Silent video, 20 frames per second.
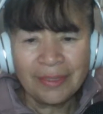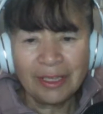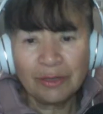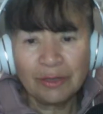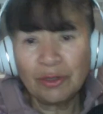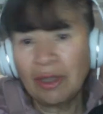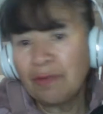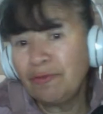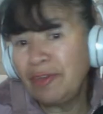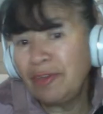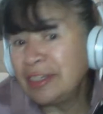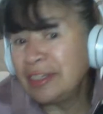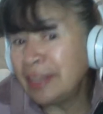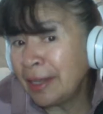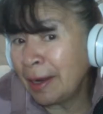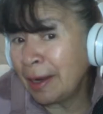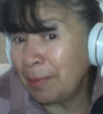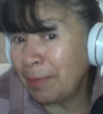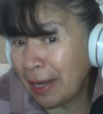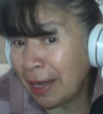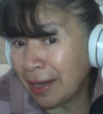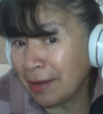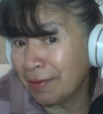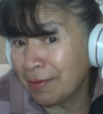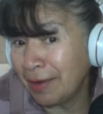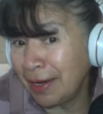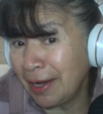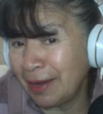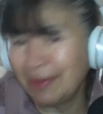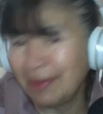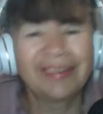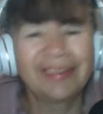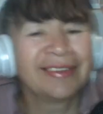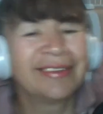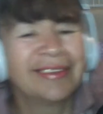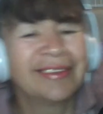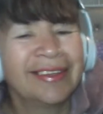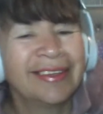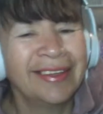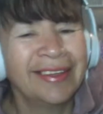So I'm fixing a blanket right now.
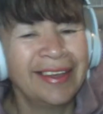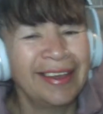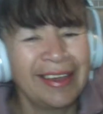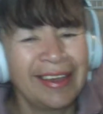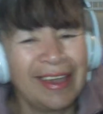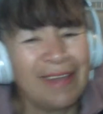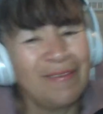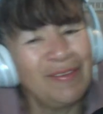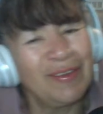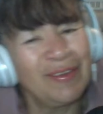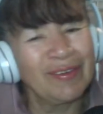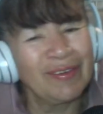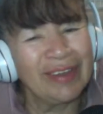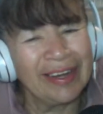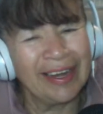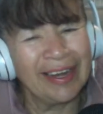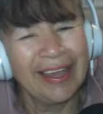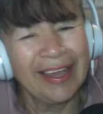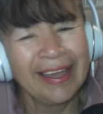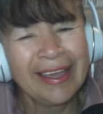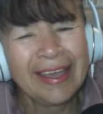Anyway,